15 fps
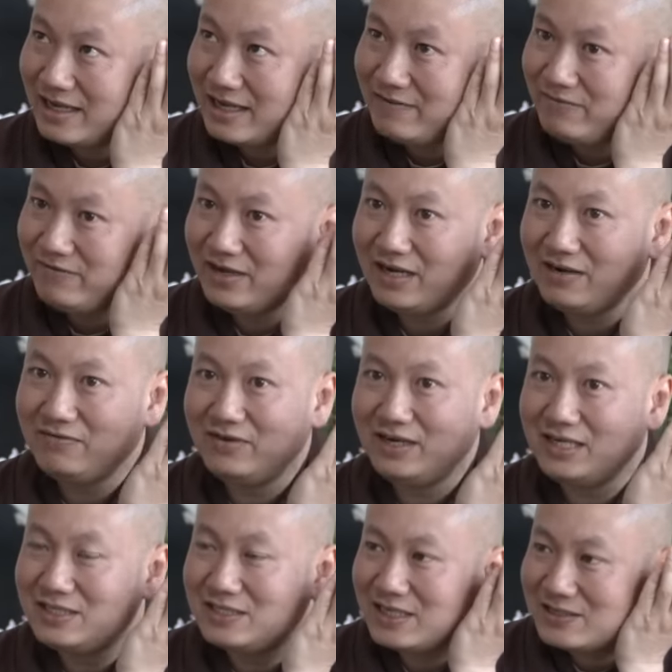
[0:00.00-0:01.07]
And very,
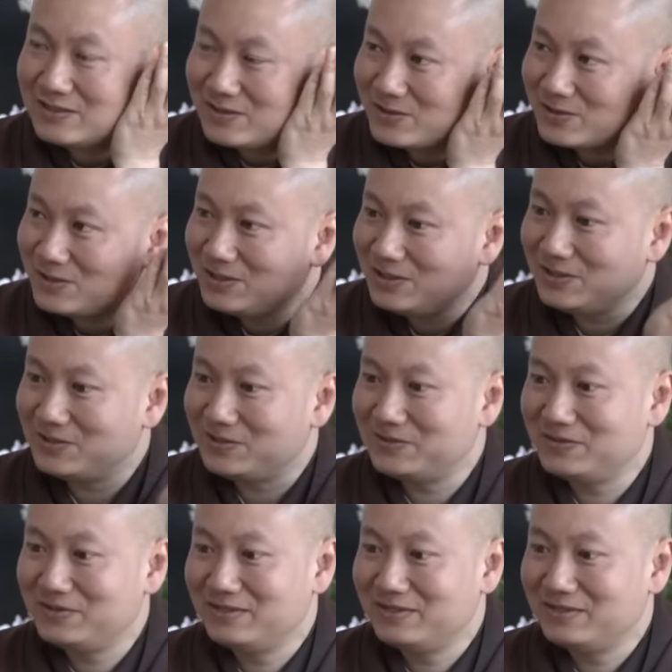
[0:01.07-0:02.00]
very gentle too.